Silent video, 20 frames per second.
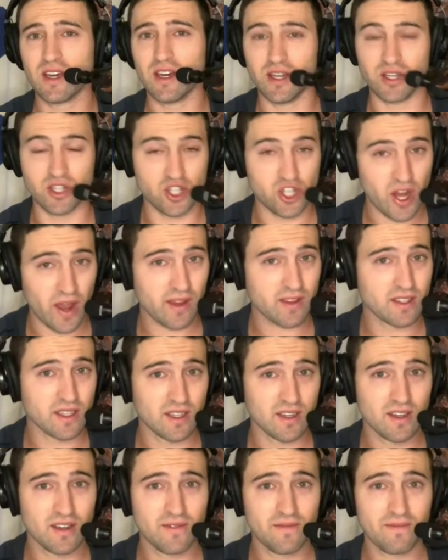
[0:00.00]

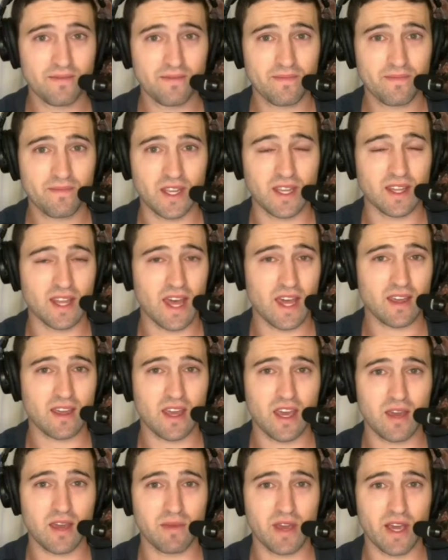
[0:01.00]
ejected in that
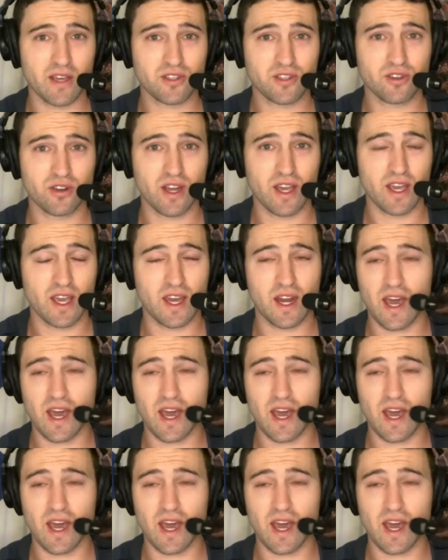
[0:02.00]
game yesterday.